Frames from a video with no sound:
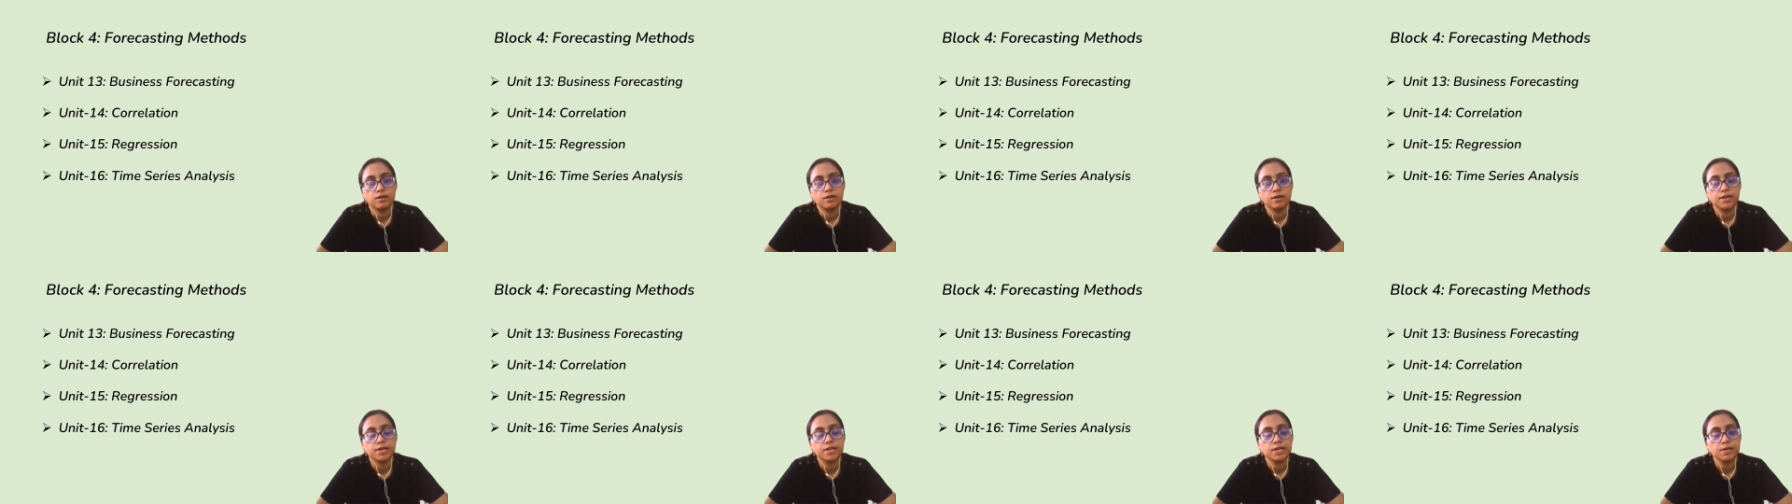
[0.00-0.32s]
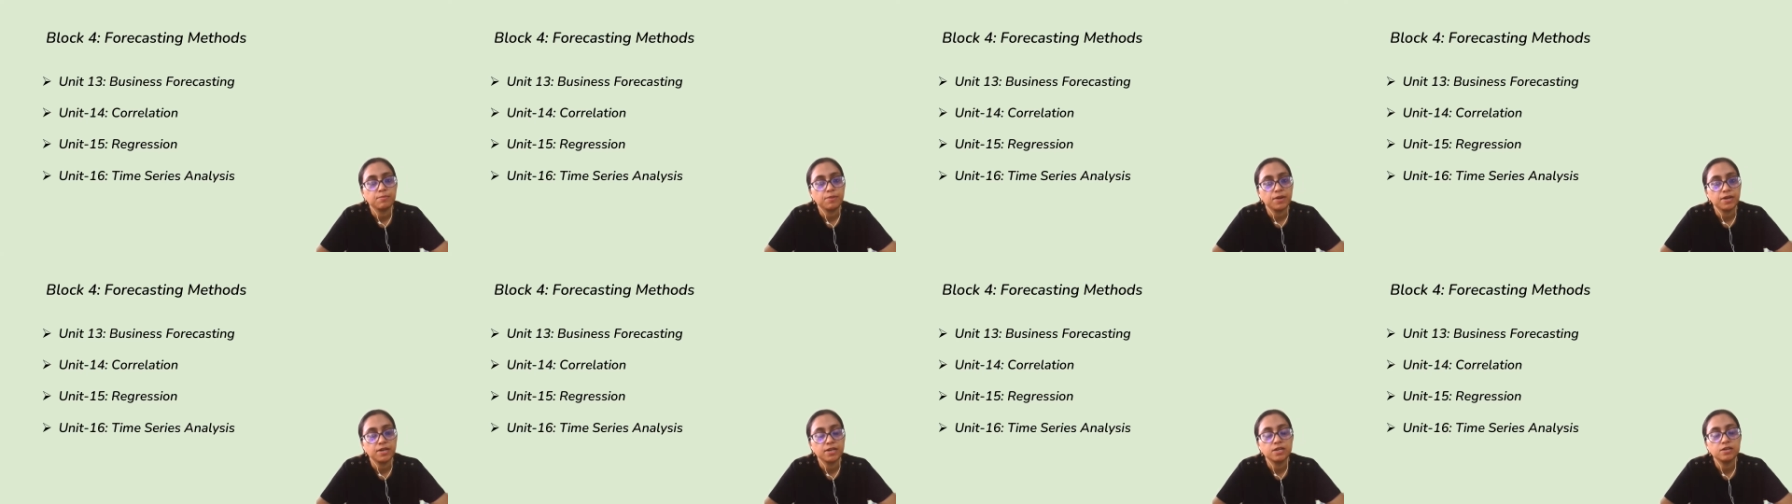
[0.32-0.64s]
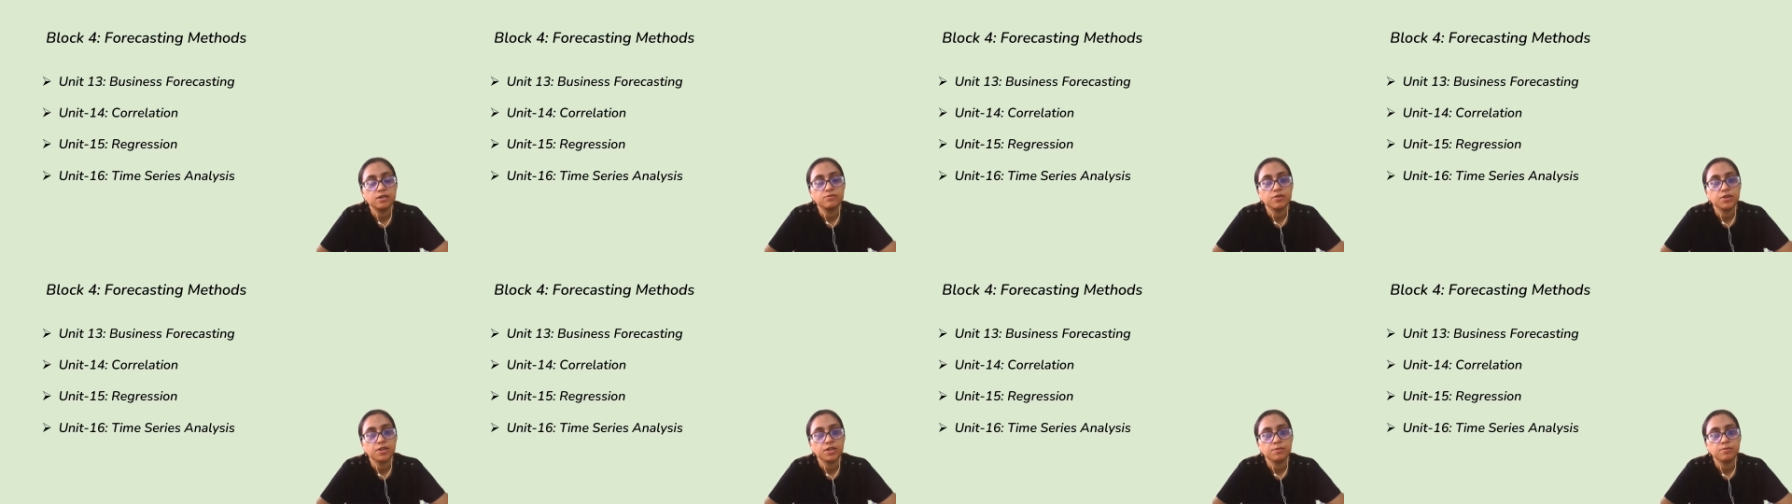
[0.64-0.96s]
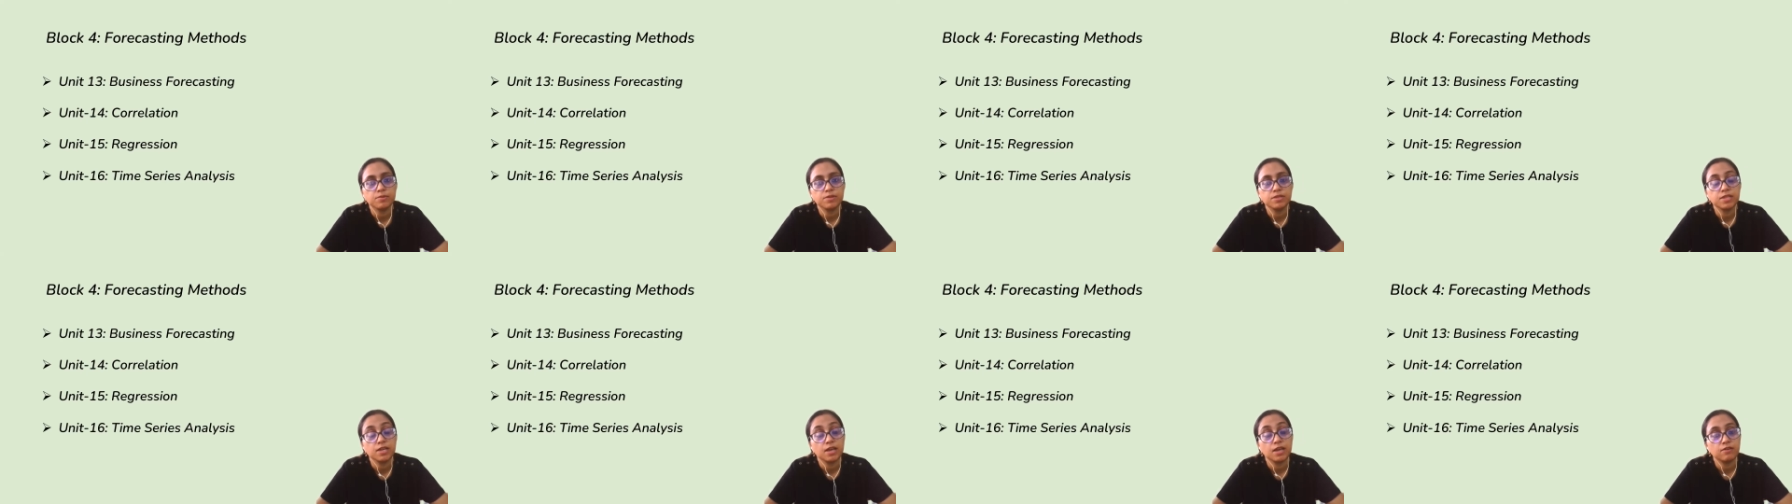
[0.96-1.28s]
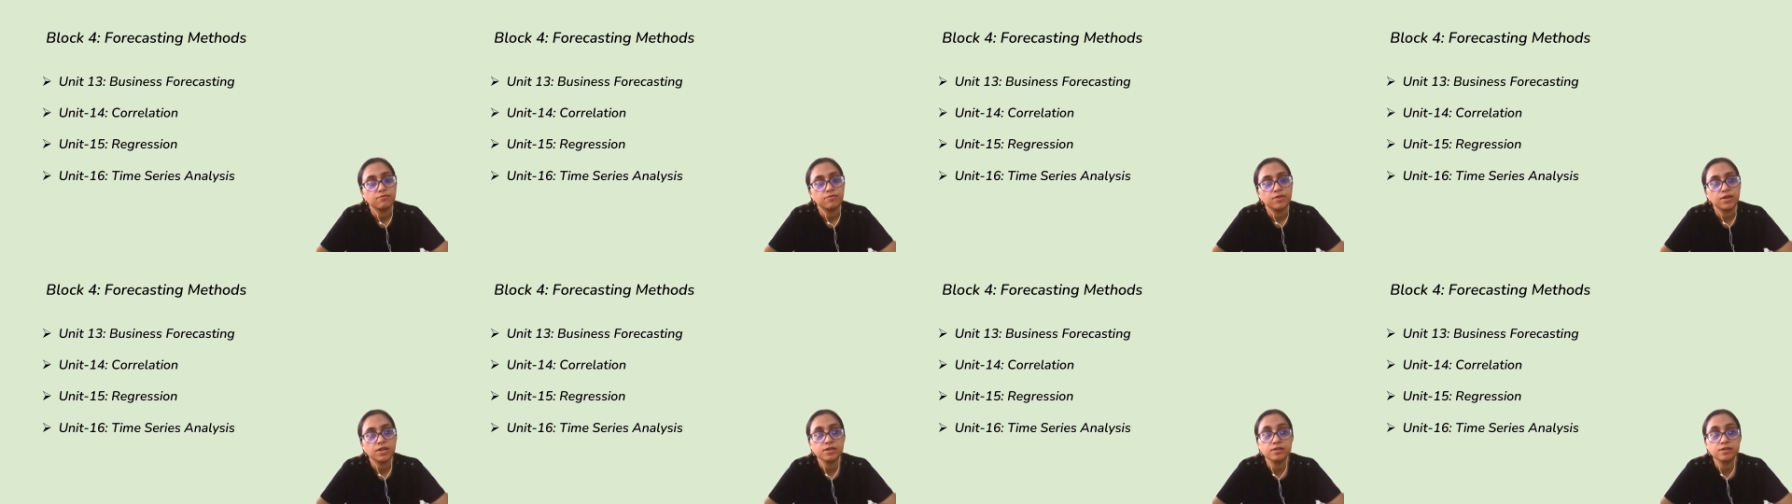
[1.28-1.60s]
independent variable, they
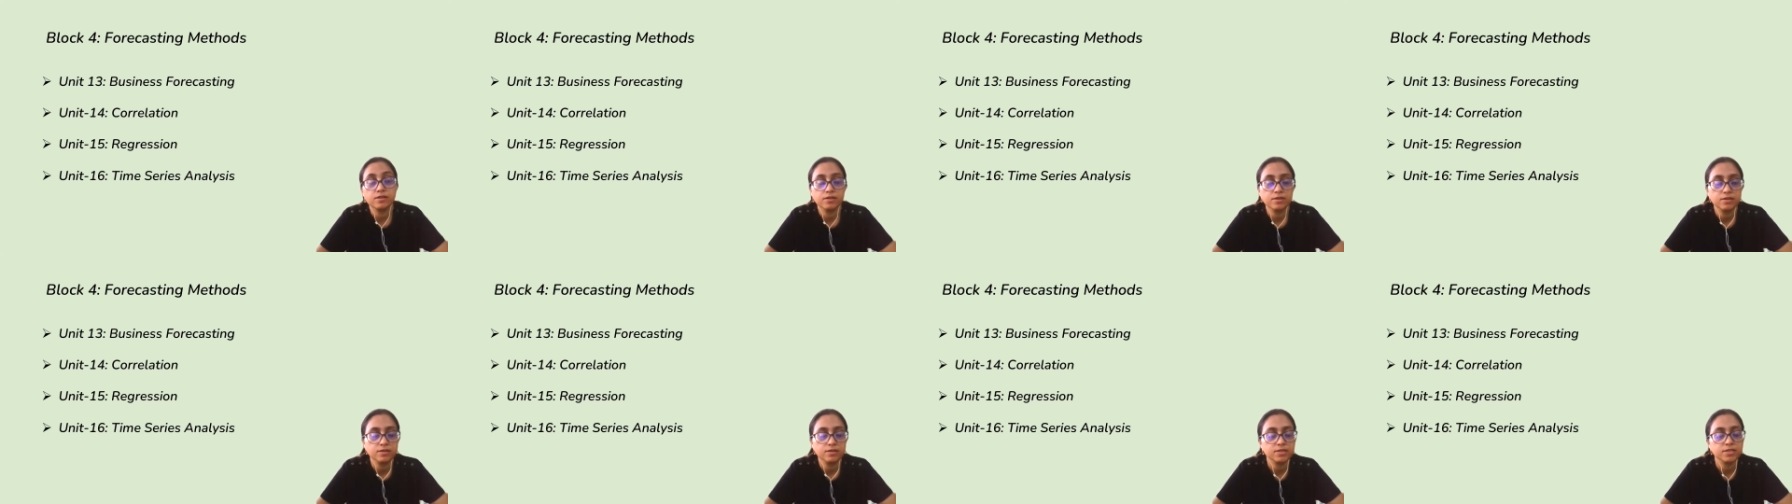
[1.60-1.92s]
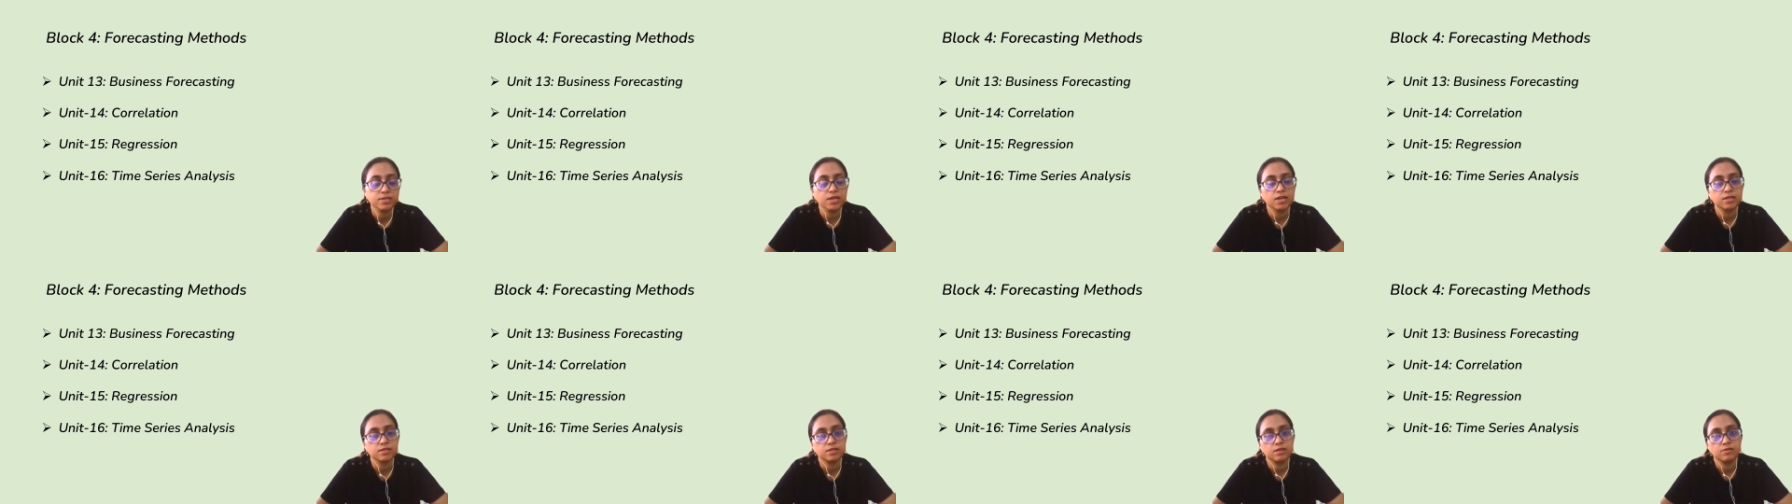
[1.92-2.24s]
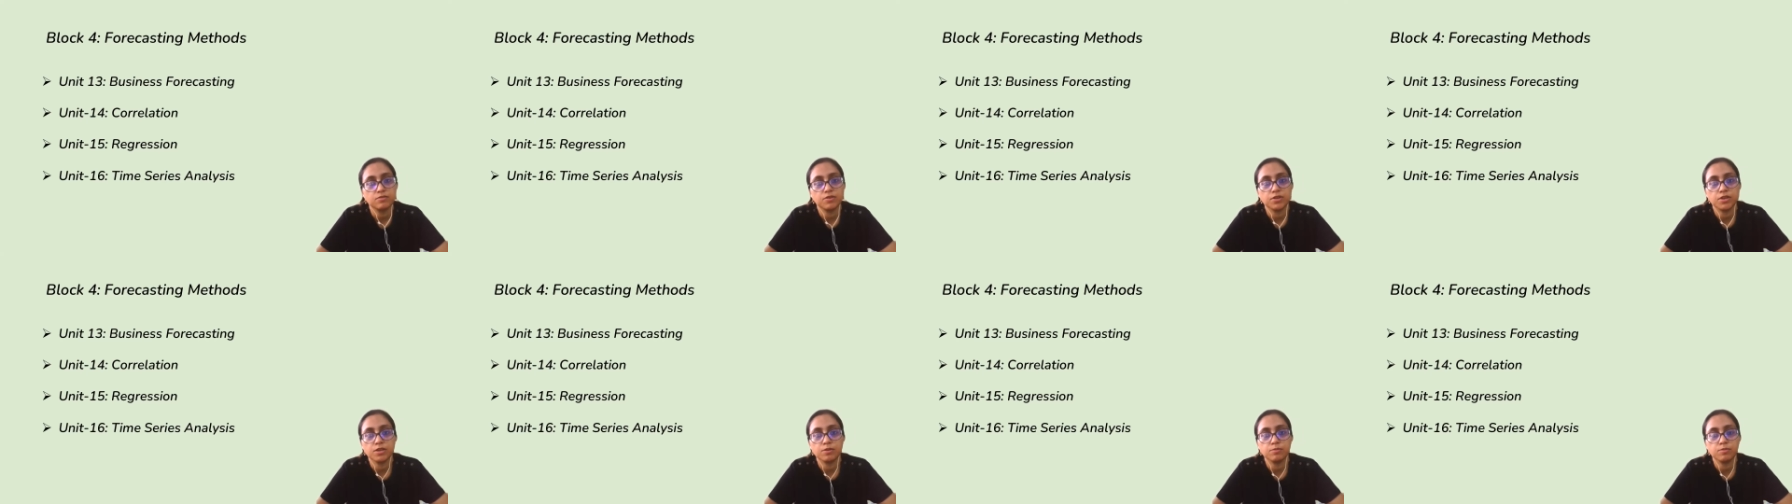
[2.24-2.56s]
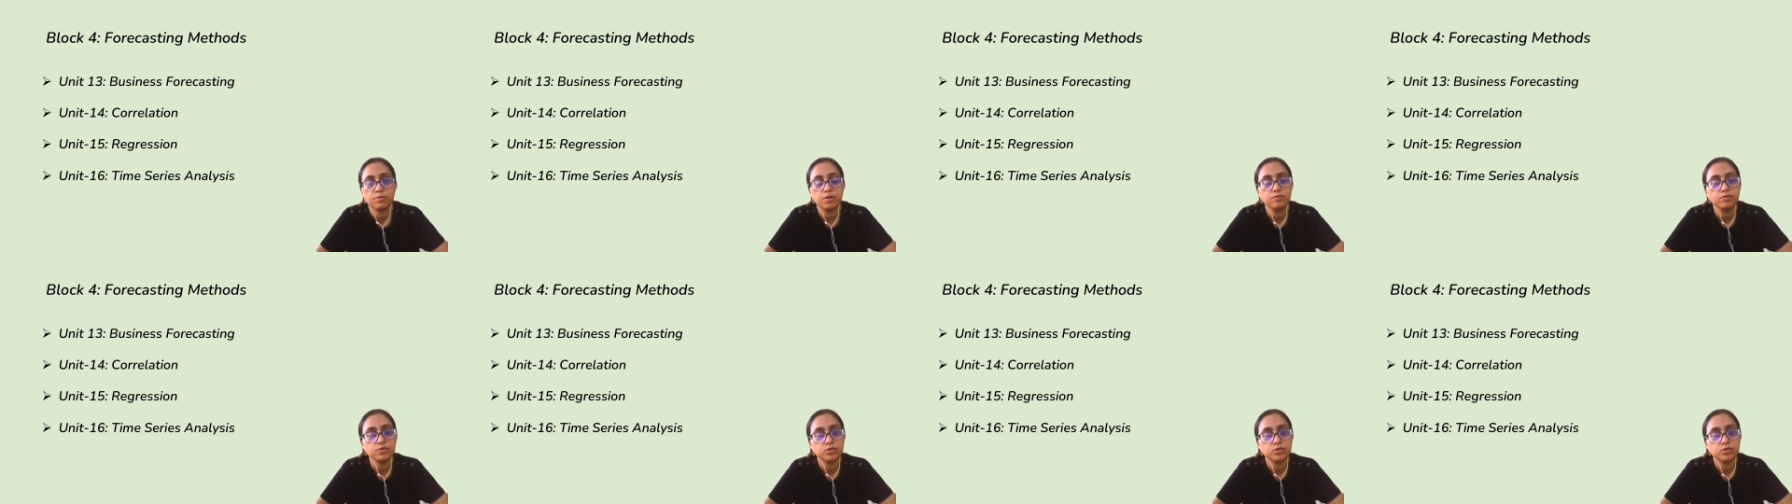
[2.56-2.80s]
affect the other variable,